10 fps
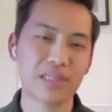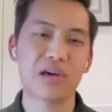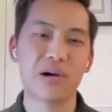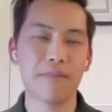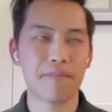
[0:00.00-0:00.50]

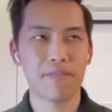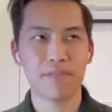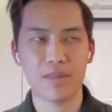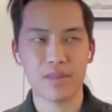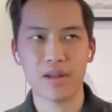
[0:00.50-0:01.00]
So,
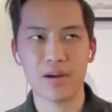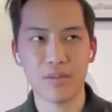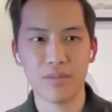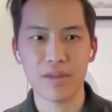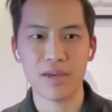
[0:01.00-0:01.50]
he
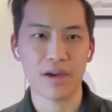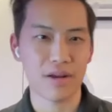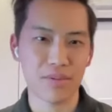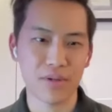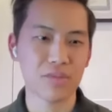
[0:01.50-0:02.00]
kind
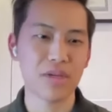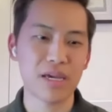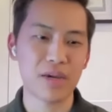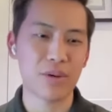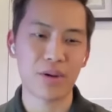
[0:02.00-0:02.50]
of approached
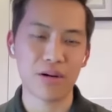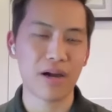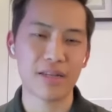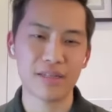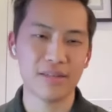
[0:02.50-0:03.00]
me, and we all
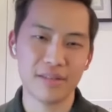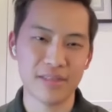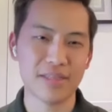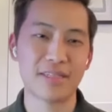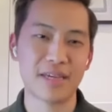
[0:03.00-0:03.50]
kind of
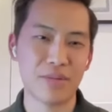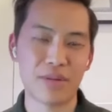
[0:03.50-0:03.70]
did this thing.